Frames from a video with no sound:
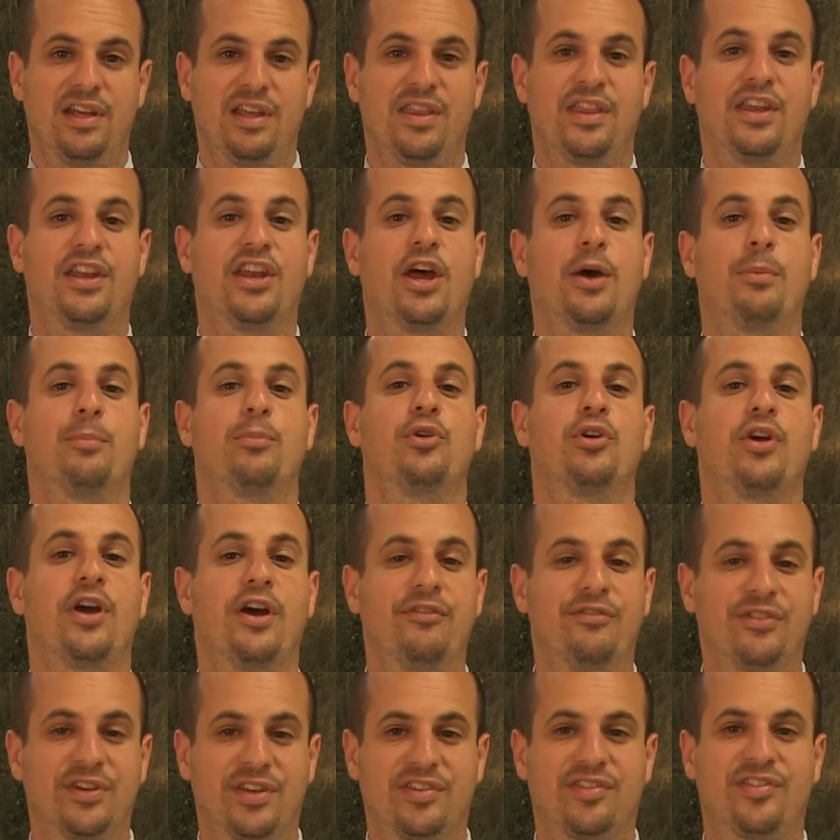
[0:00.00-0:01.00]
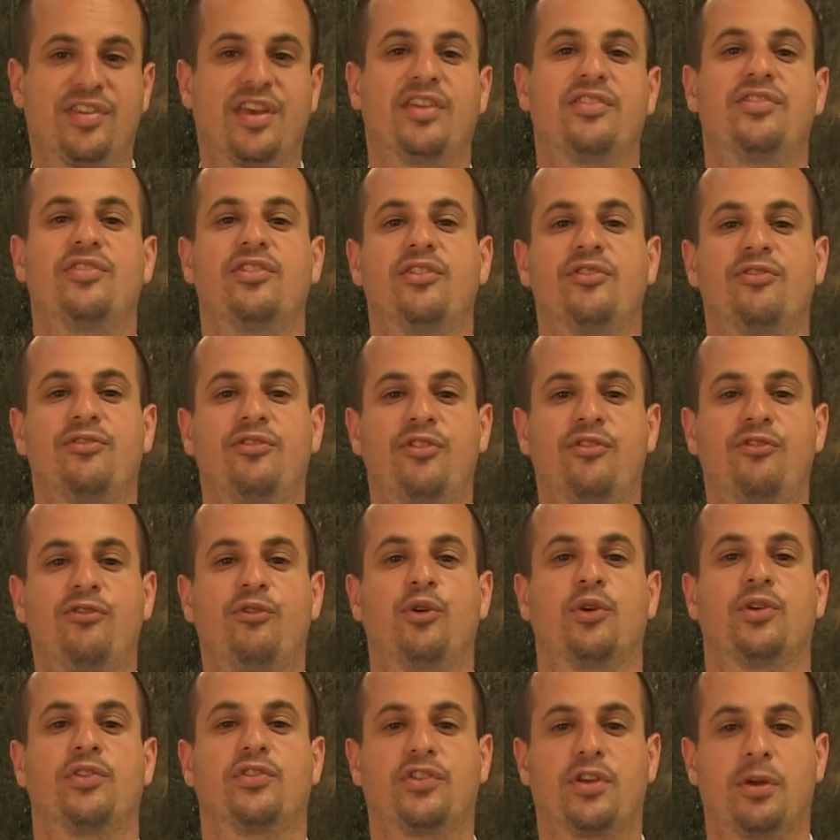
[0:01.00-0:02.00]
The number of excessive
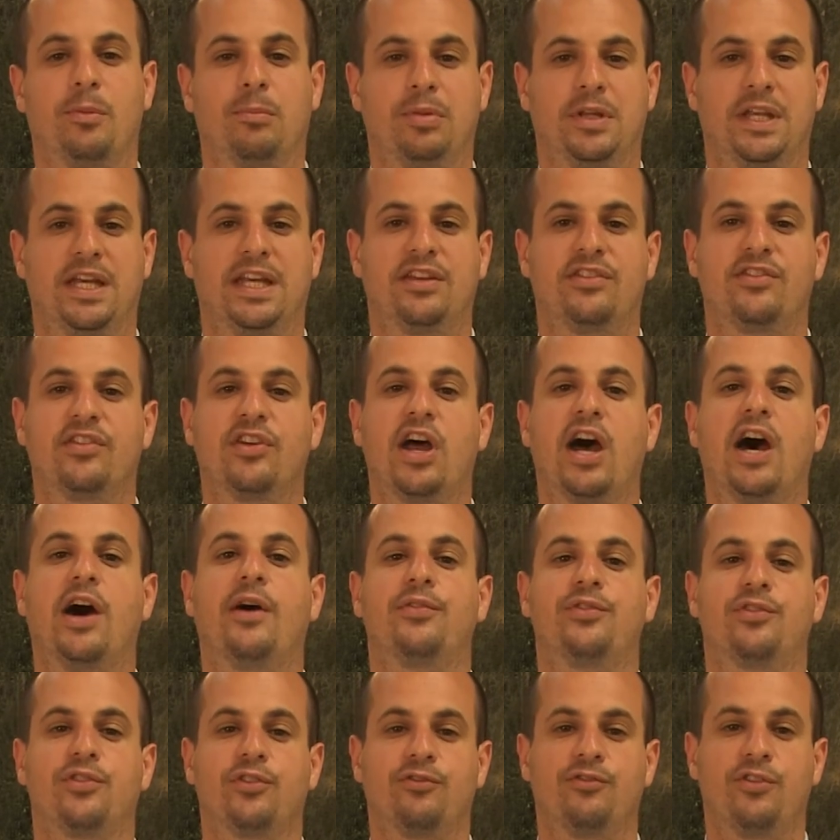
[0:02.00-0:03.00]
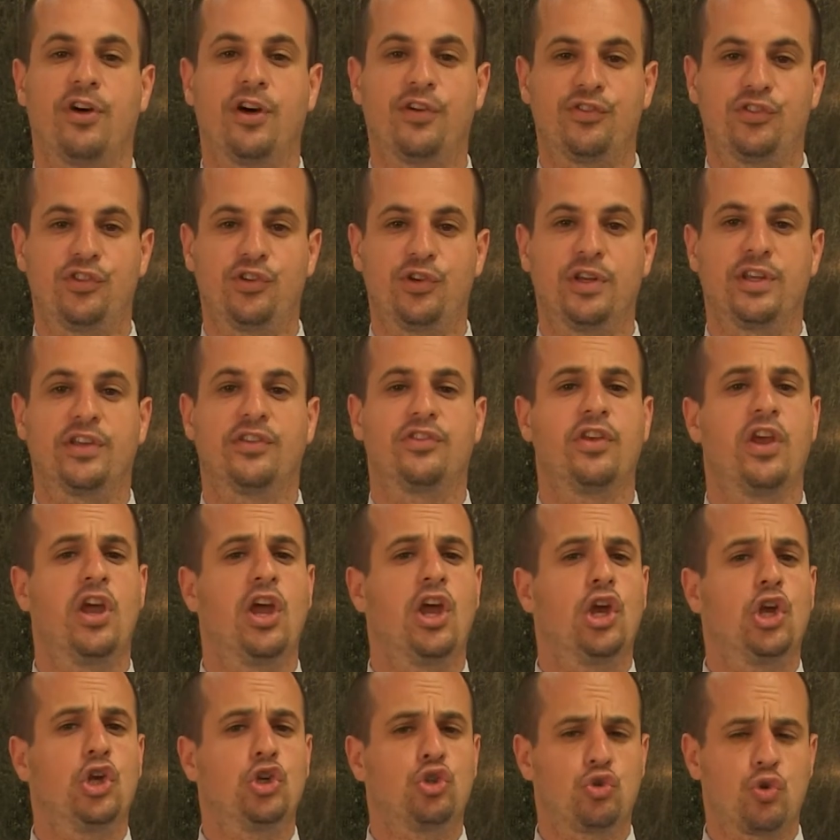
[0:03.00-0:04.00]
force complaints and officer-involved shootings
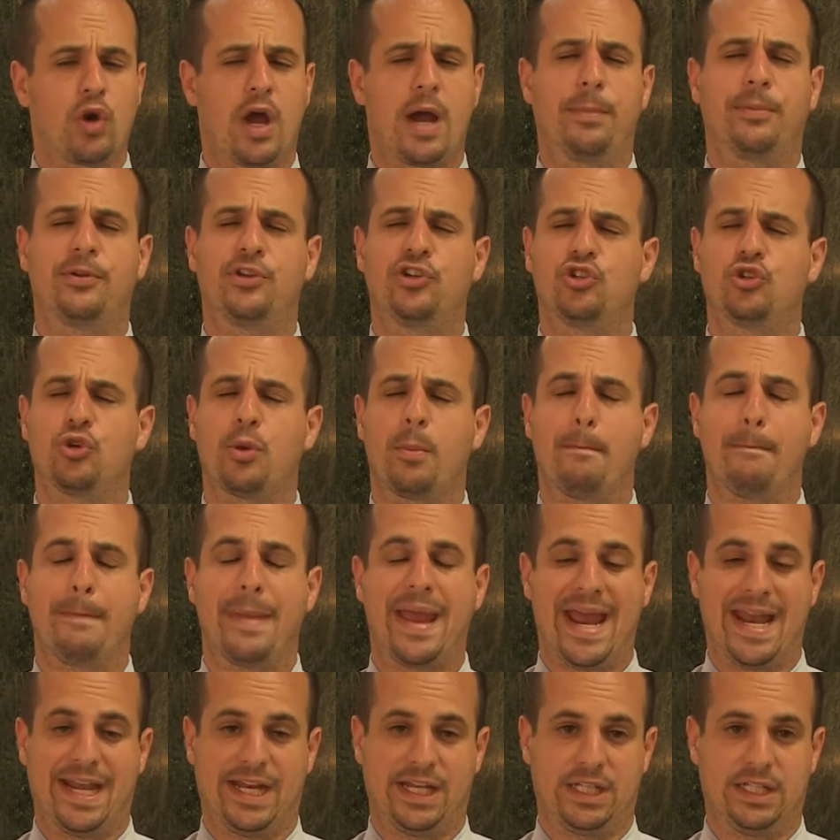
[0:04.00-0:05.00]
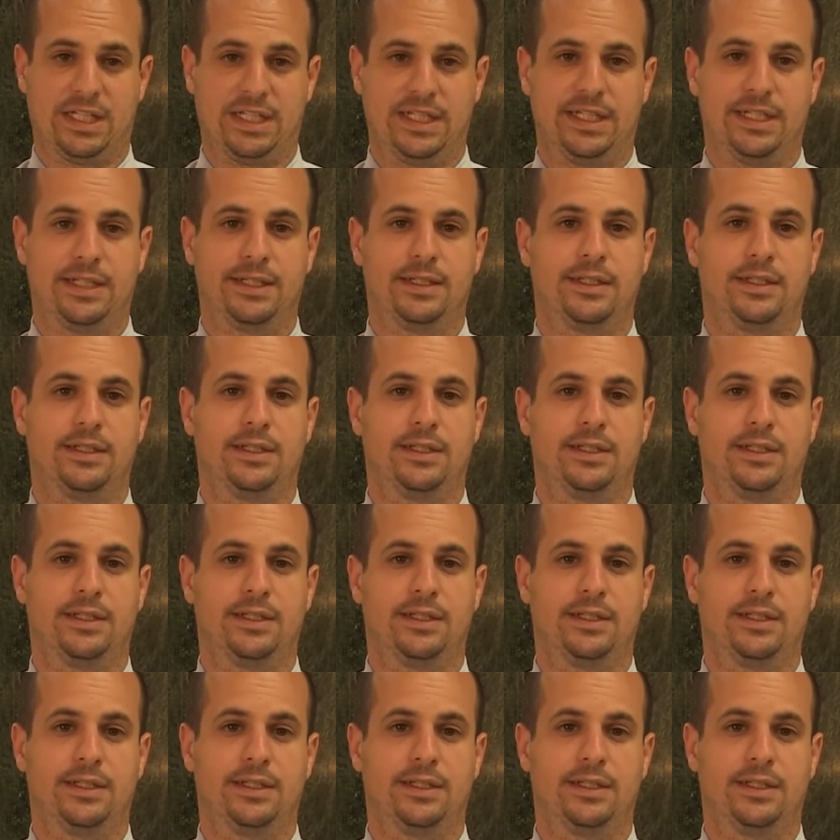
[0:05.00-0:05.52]
dropped dramatically.